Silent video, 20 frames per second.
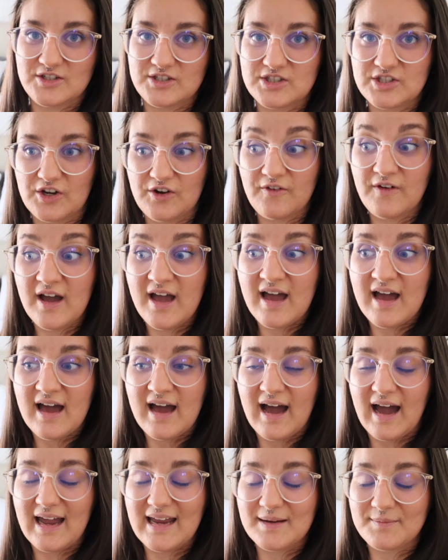So
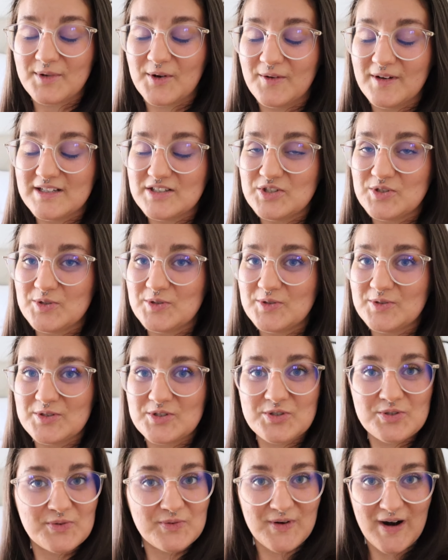I am going to
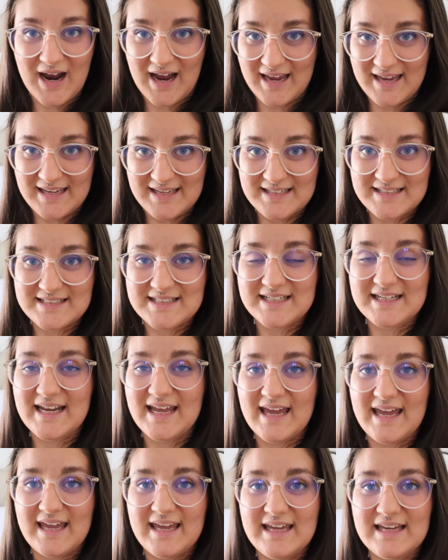try it
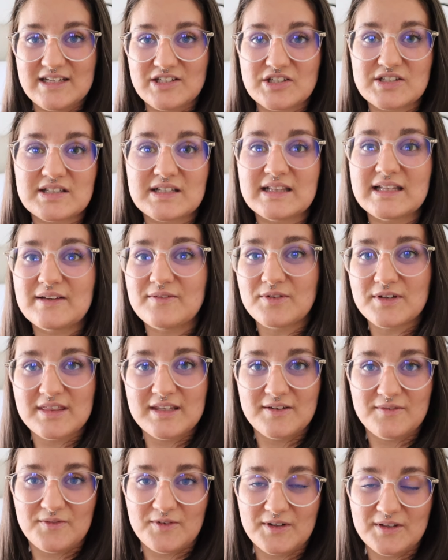today and just live with
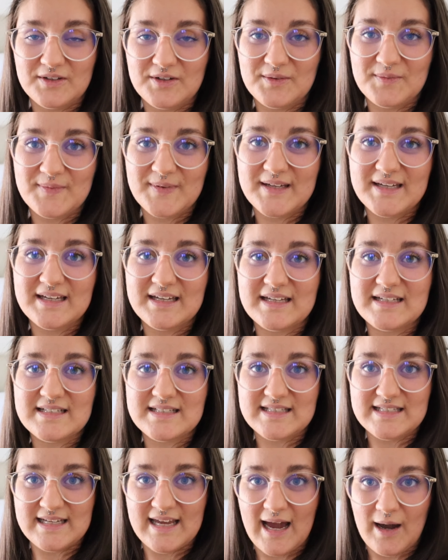it for a little bit and
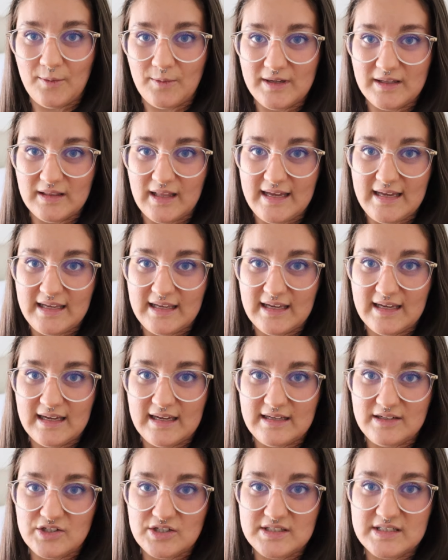see how we like it,
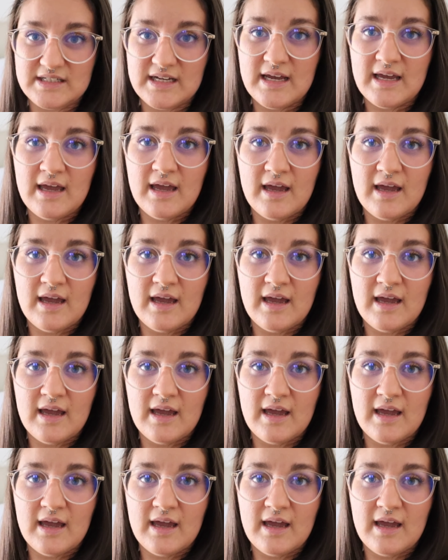and just